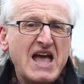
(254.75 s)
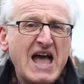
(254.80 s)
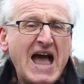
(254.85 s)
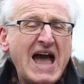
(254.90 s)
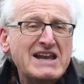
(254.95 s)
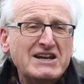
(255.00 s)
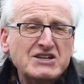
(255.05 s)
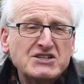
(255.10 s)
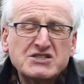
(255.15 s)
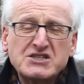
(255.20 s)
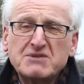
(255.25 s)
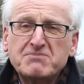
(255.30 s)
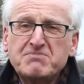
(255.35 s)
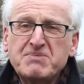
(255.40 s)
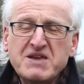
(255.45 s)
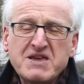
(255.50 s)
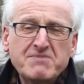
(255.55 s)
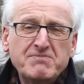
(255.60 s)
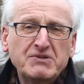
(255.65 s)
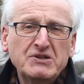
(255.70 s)
And as the
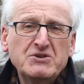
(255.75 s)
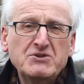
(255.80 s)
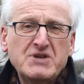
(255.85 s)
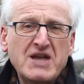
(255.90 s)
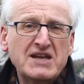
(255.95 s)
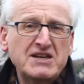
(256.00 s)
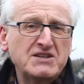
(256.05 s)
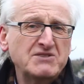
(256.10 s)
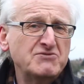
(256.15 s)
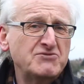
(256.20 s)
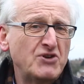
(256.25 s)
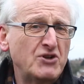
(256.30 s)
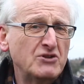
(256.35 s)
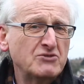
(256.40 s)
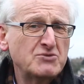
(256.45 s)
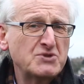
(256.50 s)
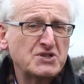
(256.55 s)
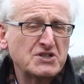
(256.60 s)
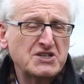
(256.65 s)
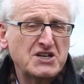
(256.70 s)
people who get involved
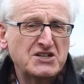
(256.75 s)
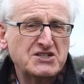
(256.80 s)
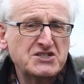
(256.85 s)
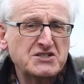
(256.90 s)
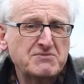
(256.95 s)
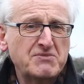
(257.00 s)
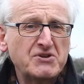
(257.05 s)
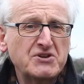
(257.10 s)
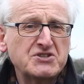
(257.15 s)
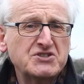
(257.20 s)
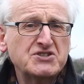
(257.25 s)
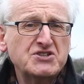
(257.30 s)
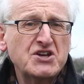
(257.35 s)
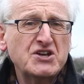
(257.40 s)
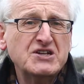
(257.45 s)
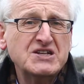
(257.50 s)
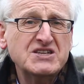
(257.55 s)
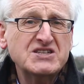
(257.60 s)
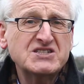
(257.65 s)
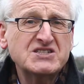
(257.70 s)
with the customer at an
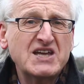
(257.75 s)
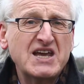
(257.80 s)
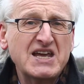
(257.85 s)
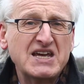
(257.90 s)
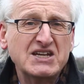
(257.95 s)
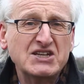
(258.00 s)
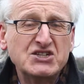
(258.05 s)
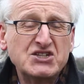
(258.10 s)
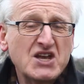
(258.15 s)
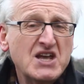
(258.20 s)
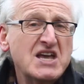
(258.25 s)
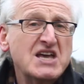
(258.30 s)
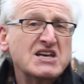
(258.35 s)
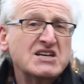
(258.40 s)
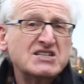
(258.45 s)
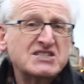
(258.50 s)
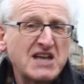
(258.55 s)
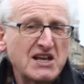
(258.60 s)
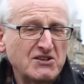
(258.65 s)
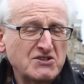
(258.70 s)
early stage,
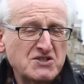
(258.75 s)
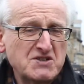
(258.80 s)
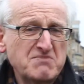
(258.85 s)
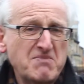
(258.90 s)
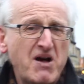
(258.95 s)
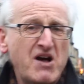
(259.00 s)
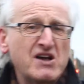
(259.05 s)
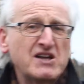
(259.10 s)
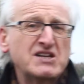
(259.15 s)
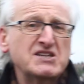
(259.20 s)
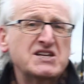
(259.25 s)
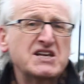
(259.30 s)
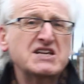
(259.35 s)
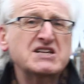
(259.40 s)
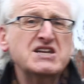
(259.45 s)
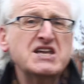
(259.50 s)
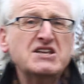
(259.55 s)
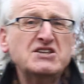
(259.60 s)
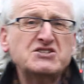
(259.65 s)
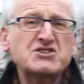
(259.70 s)
sales and marketing
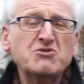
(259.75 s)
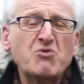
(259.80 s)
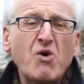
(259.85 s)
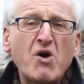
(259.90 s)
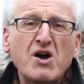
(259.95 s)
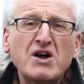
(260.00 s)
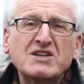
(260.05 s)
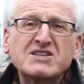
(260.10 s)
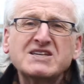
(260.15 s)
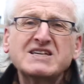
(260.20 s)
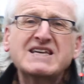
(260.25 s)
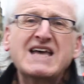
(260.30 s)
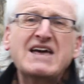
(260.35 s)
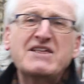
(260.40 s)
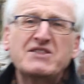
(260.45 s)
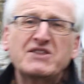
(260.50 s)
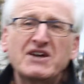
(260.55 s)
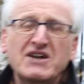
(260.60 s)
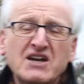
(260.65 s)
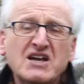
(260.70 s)
need to work
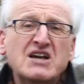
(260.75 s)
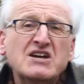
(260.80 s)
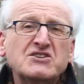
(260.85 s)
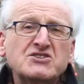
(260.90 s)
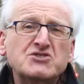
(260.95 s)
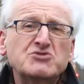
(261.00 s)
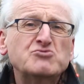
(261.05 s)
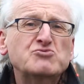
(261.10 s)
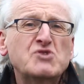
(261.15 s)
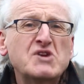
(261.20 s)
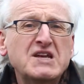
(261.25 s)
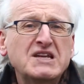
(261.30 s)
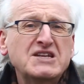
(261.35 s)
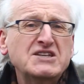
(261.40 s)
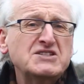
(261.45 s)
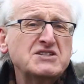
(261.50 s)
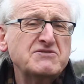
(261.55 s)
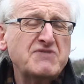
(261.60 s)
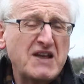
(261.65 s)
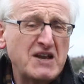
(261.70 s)
together to really
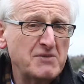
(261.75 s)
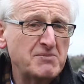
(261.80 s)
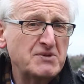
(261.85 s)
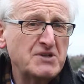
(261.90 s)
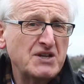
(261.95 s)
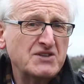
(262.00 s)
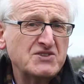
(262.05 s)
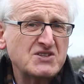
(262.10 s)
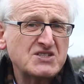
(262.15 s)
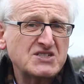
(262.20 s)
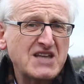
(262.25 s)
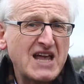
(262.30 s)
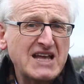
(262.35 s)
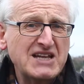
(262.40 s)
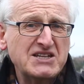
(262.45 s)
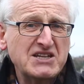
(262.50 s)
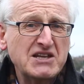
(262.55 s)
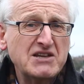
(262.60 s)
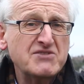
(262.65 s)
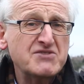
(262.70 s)
develop an
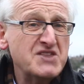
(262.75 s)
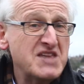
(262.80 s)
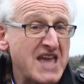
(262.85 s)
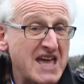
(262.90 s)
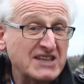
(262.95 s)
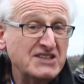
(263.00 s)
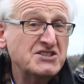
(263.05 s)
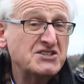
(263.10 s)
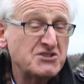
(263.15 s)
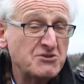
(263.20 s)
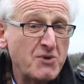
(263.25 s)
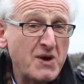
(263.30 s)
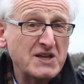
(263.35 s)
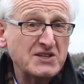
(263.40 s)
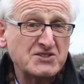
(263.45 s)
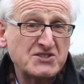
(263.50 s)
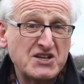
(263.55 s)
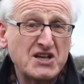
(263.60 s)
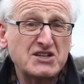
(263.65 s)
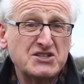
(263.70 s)
understanding of the
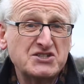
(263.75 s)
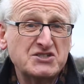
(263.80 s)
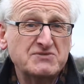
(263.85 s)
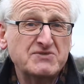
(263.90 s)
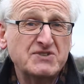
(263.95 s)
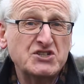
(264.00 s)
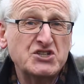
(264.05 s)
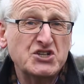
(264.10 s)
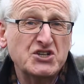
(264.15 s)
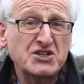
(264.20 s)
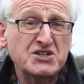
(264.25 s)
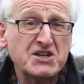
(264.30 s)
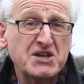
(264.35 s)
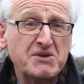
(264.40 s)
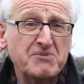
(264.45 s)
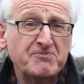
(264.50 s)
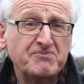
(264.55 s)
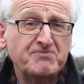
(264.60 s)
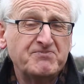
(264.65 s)
end-to-end customer journey.